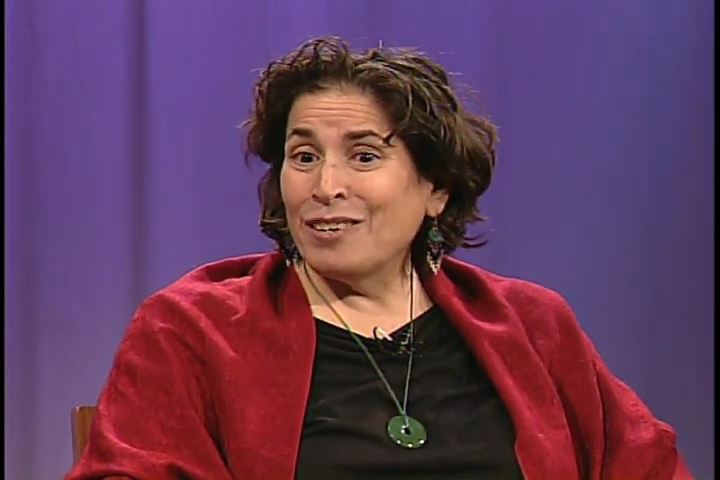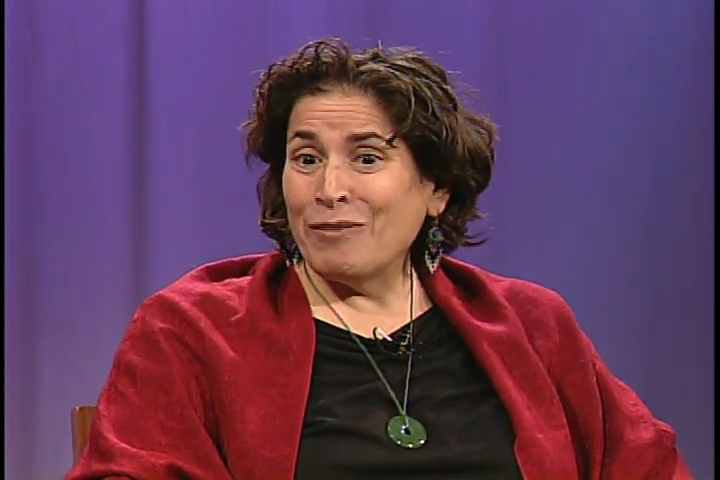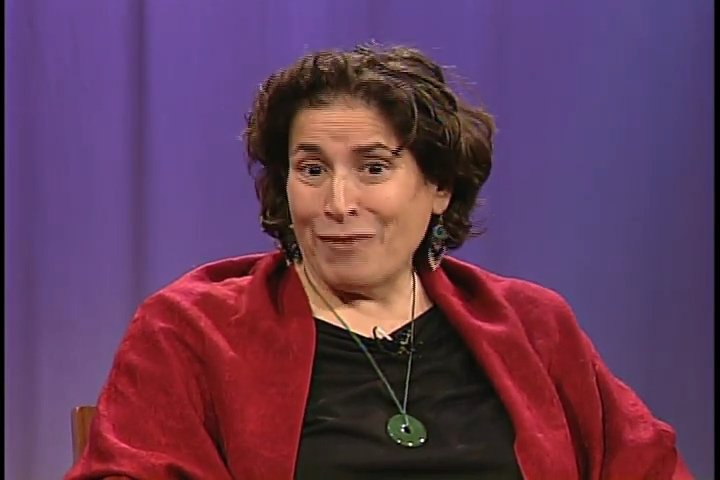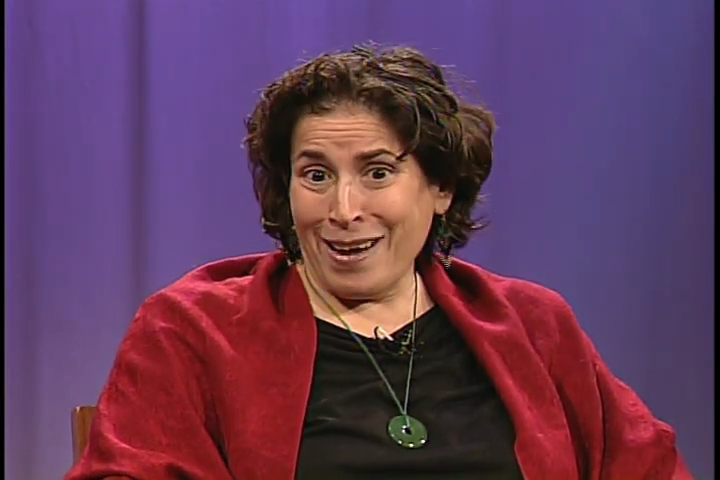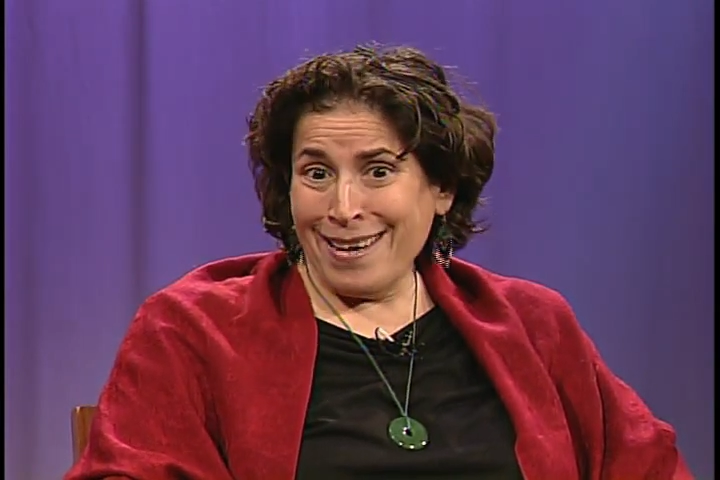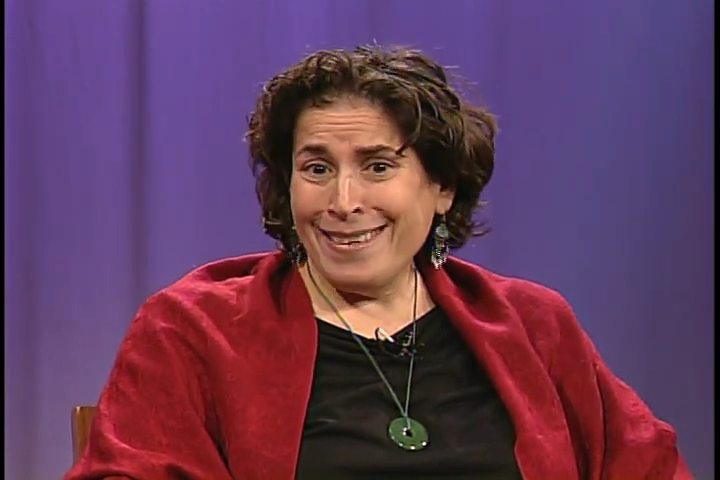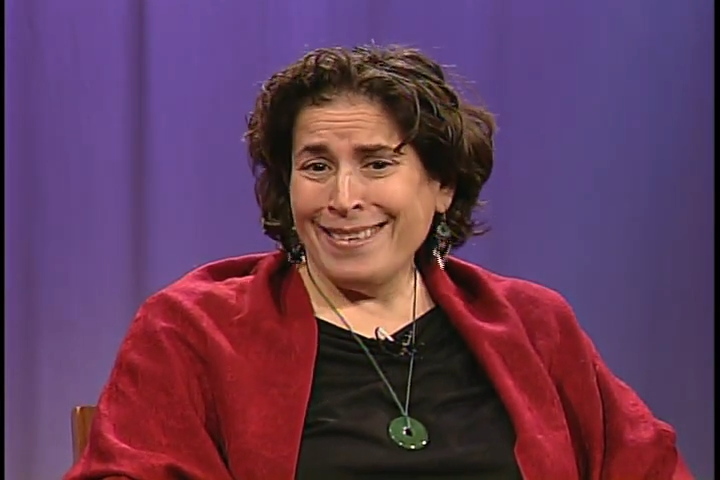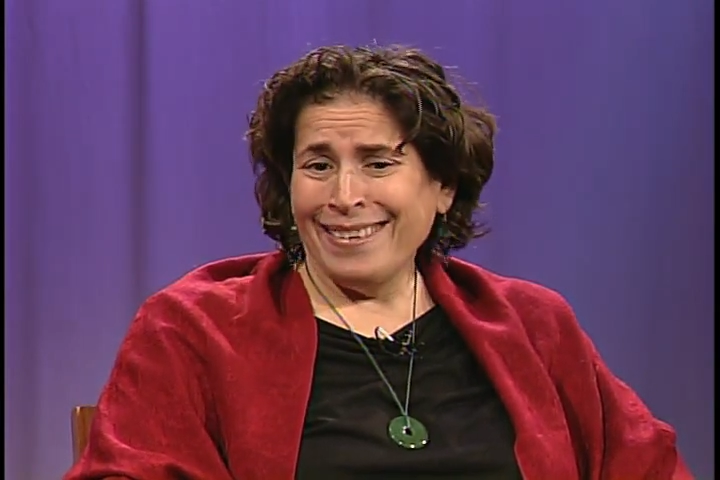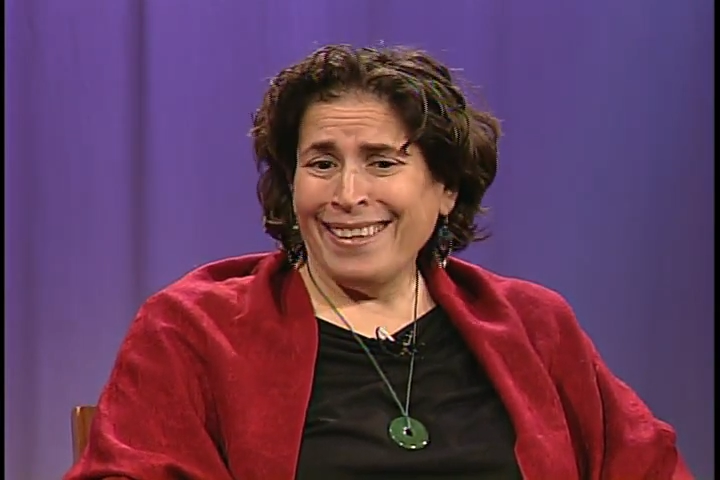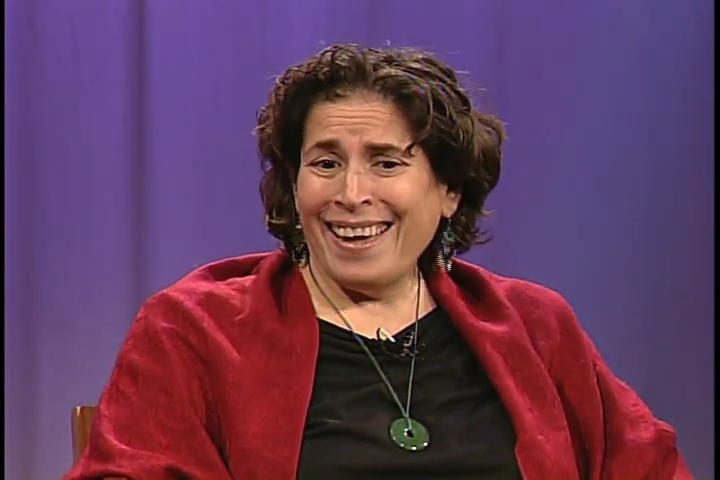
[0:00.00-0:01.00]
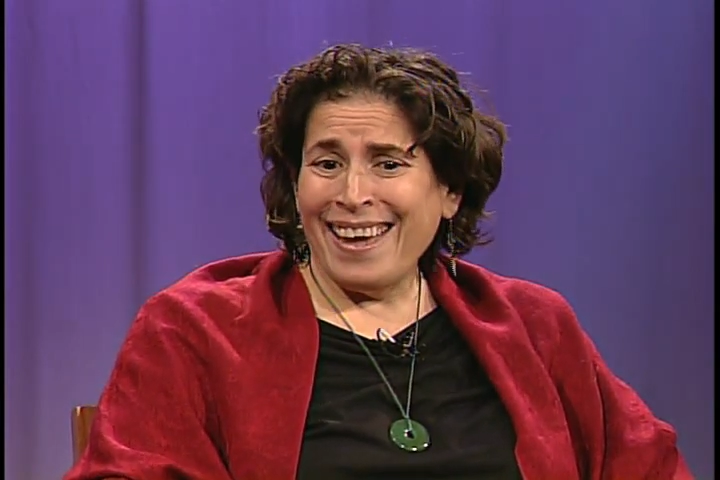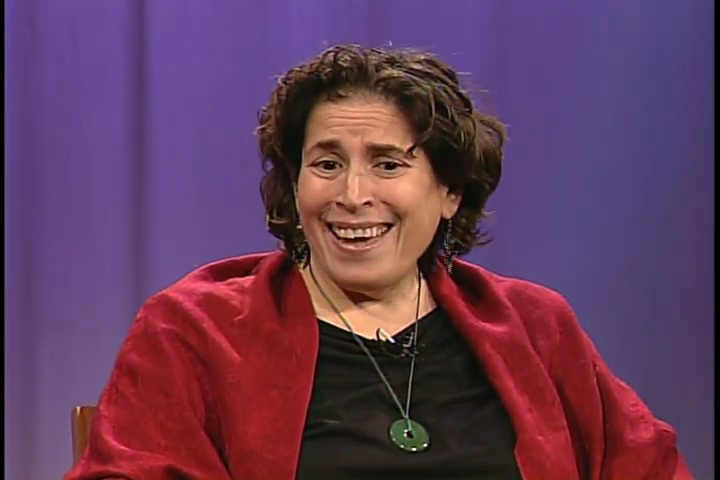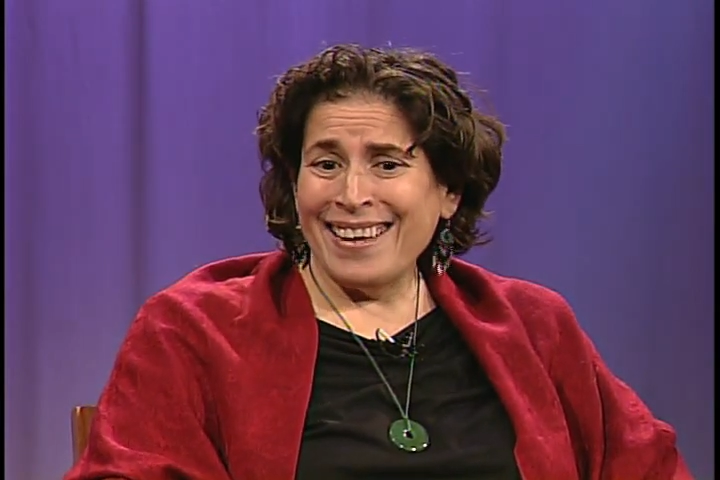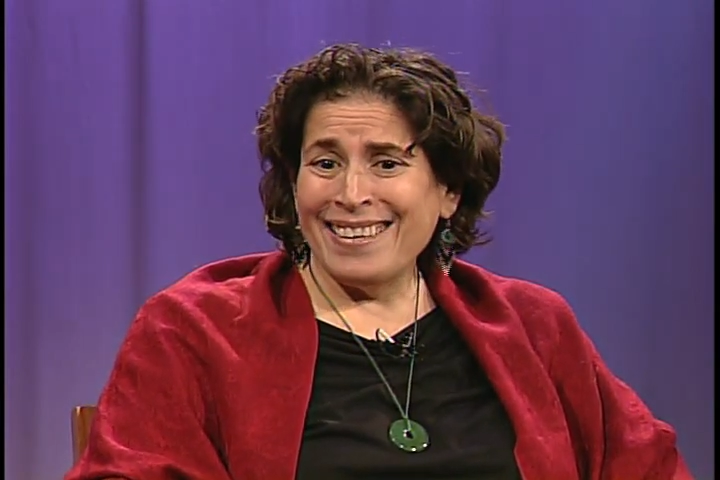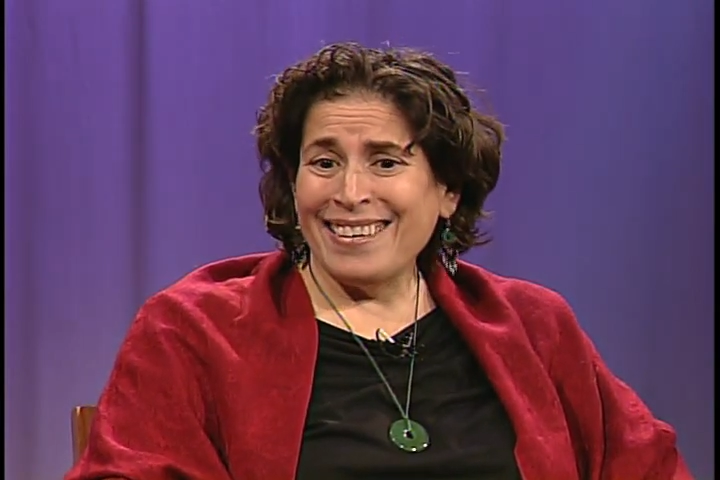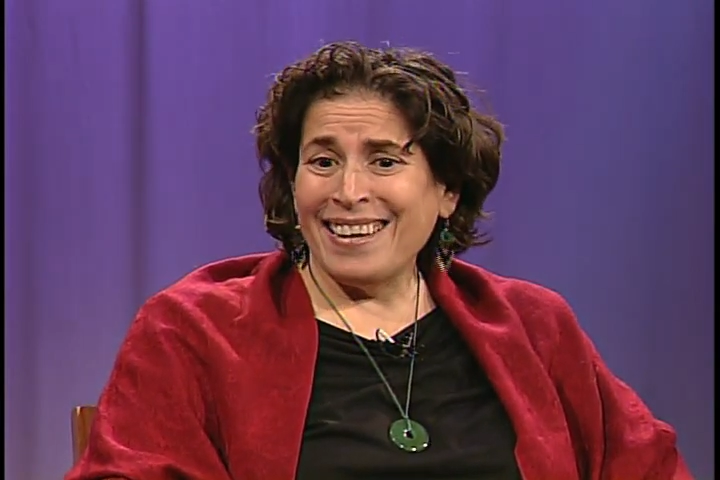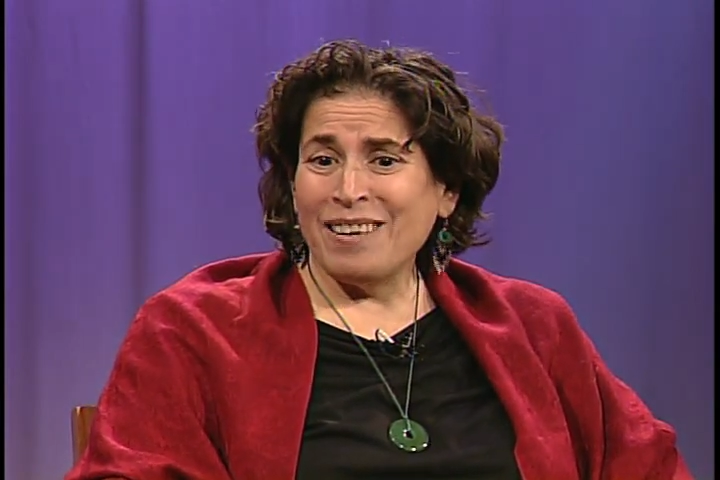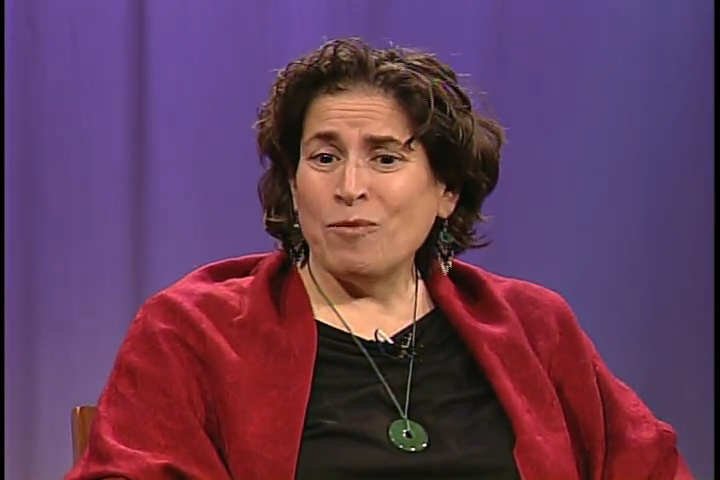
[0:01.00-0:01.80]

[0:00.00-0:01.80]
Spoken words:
could find, and